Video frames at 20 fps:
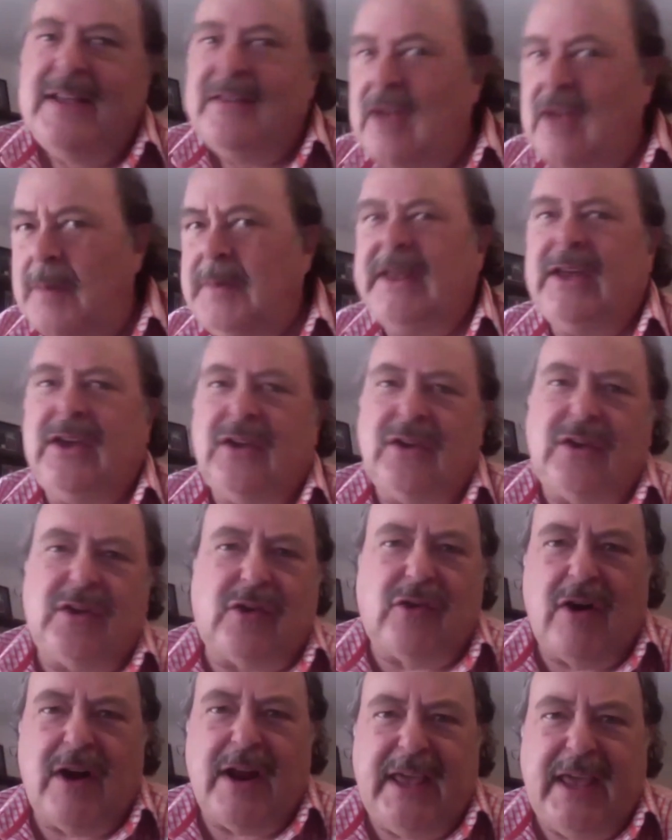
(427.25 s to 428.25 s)
Nobody could
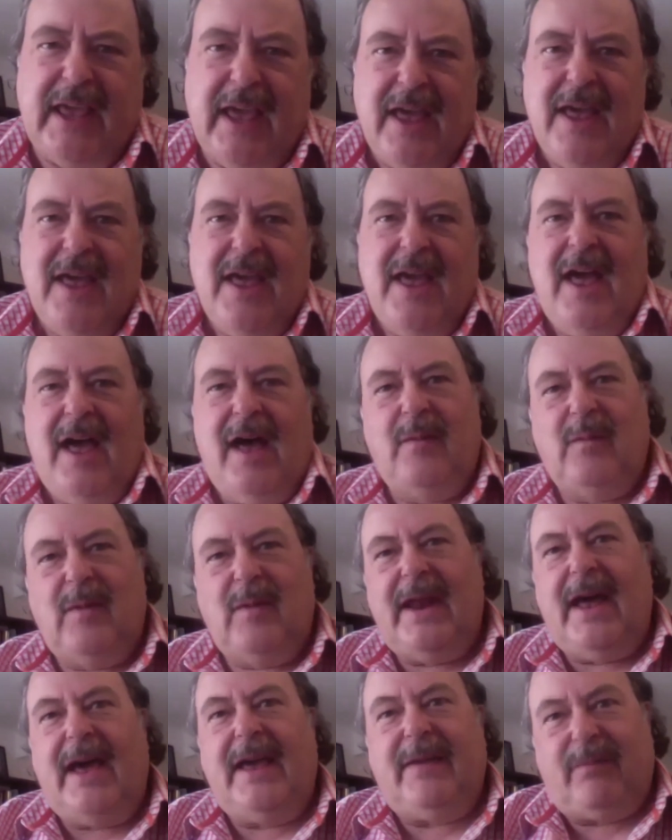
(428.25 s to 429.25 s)
agree. And
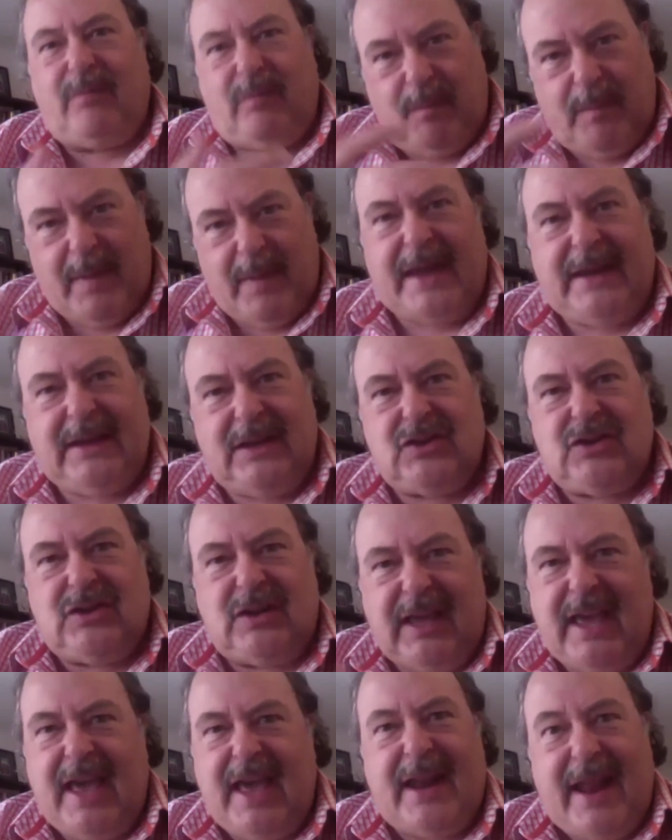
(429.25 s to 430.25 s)
when I managed
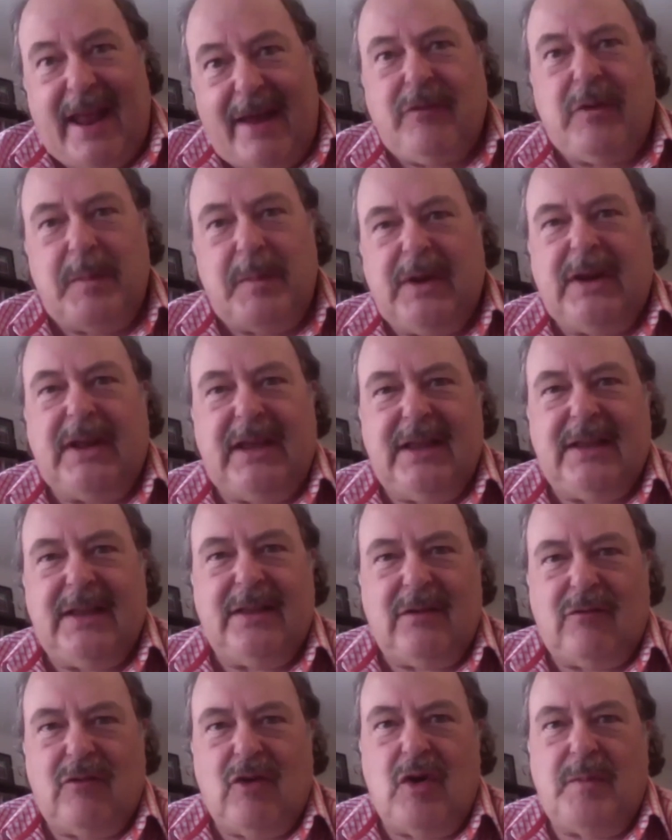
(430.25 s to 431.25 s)
to get everybody in
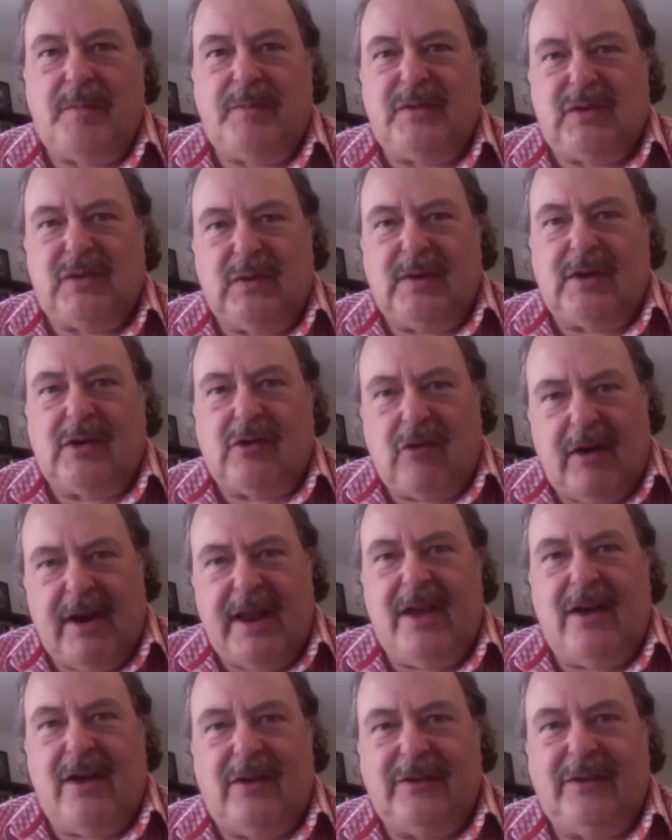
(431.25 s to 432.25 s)
the room to
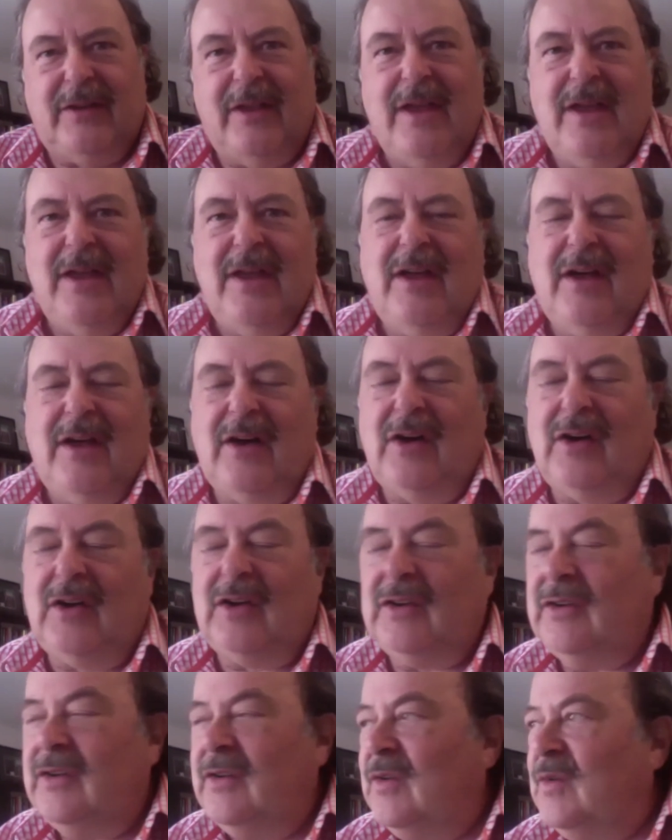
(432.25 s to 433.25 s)
agree on
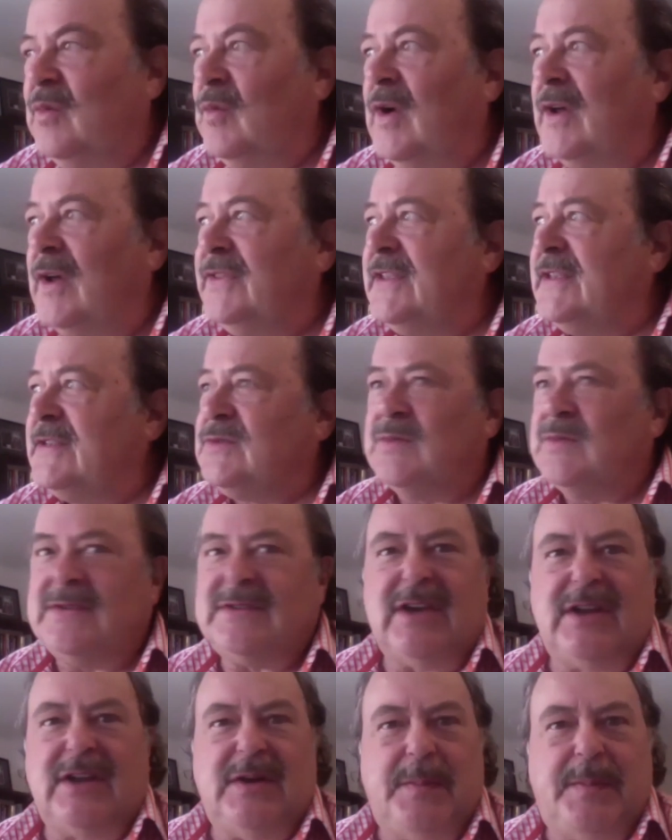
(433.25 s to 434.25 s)
on what this was
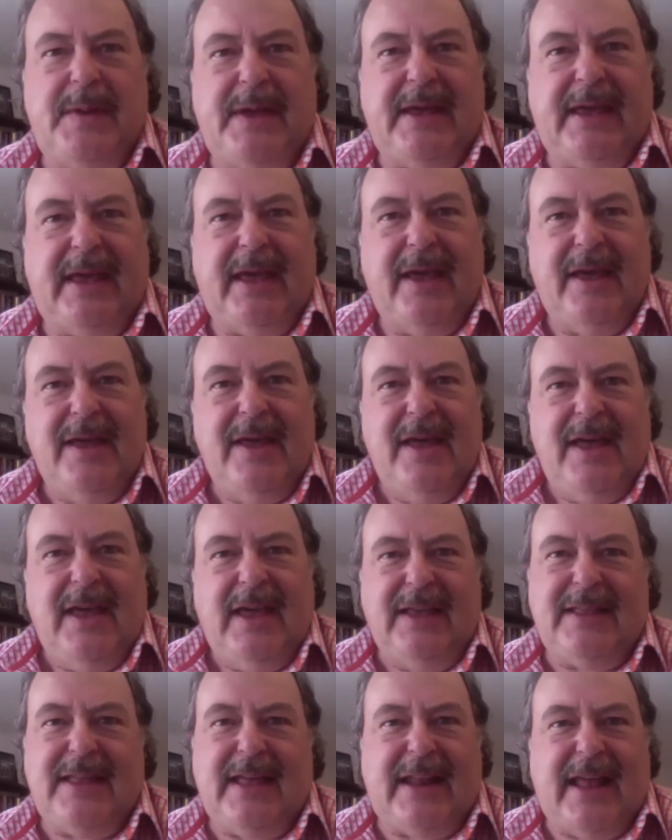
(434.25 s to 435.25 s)
going to be,
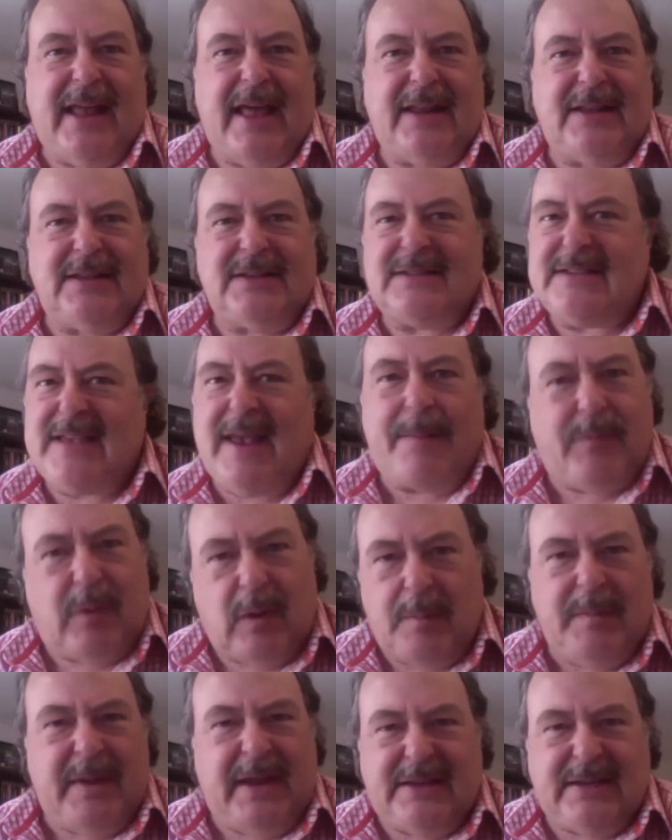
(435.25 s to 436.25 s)
he then had a
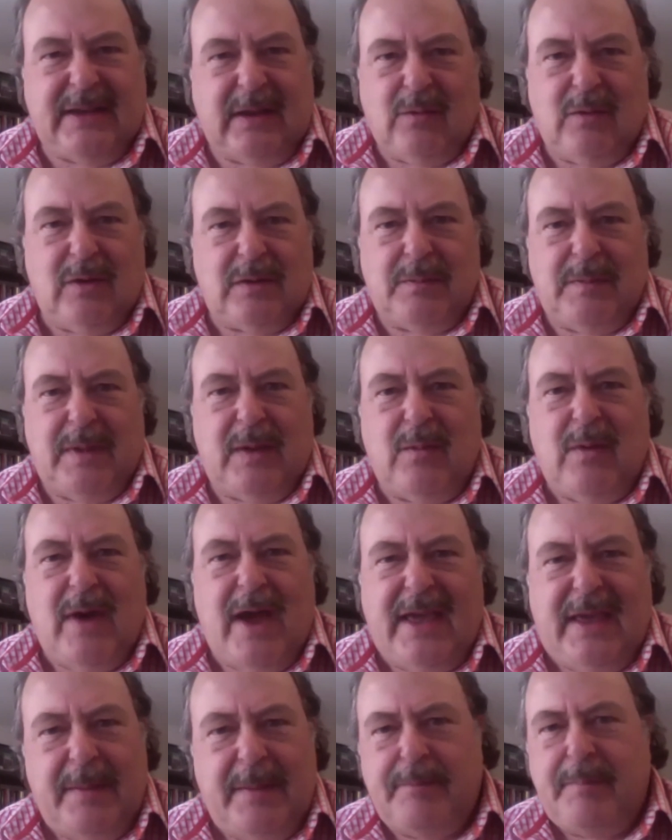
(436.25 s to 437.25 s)
separate meeting with me where
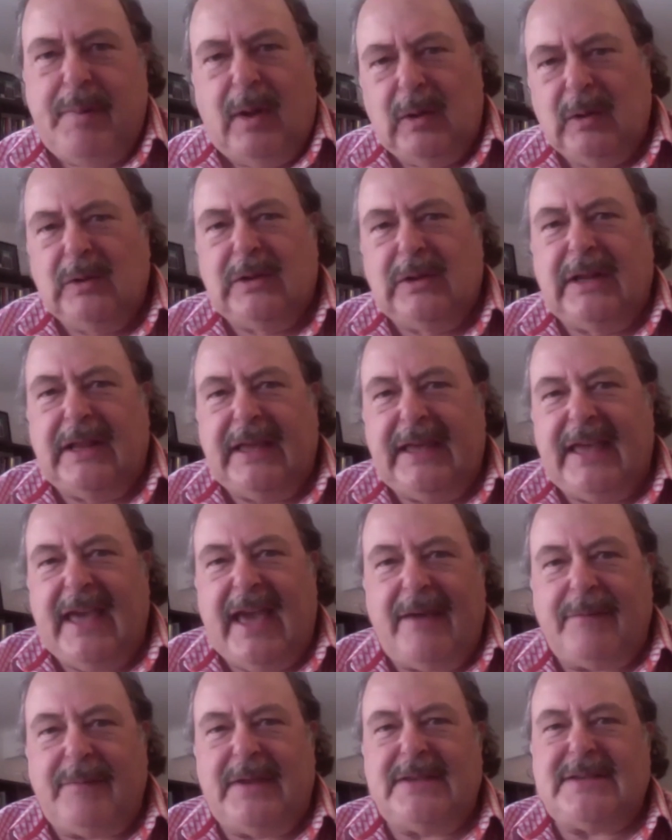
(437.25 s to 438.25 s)
he boldly
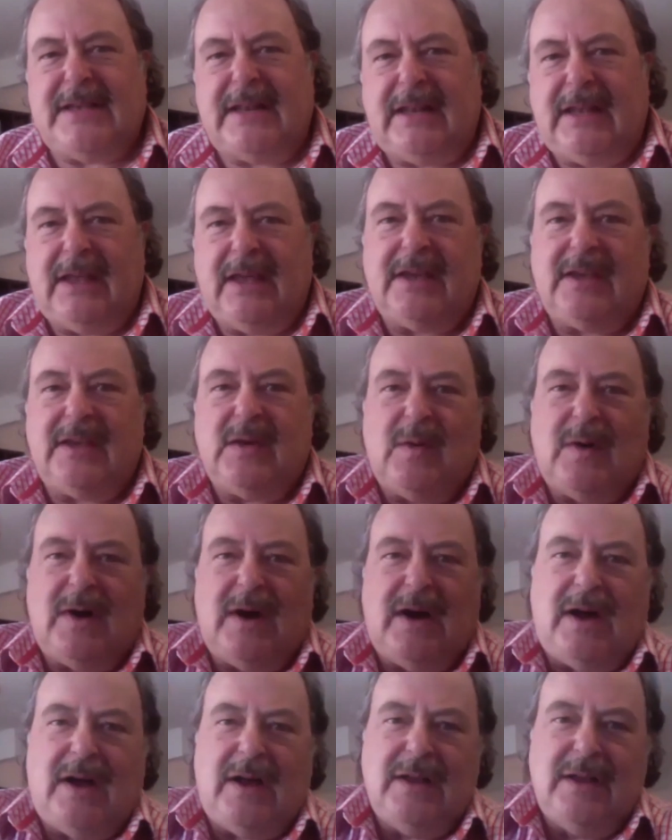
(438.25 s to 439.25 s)
gave me, he said, Here you
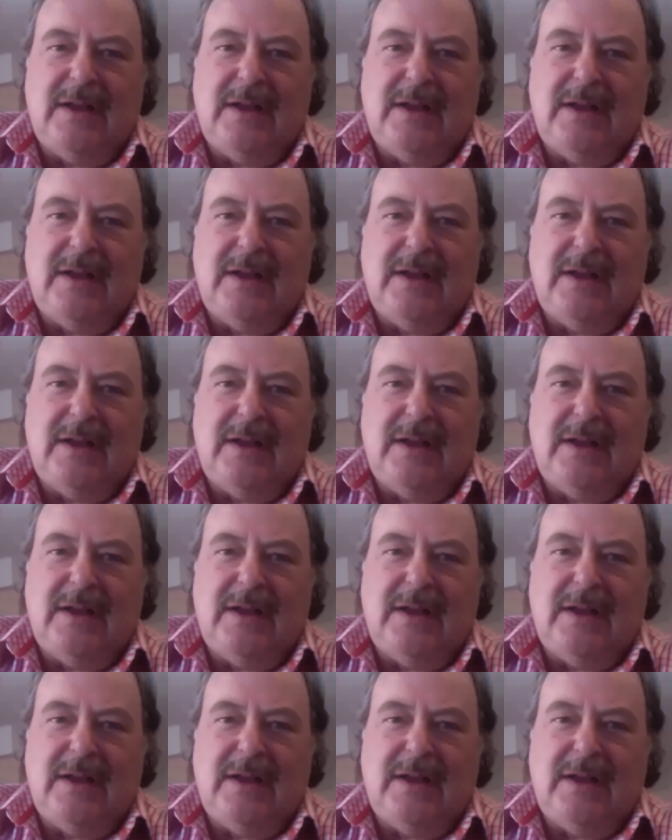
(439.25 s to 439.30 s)
are.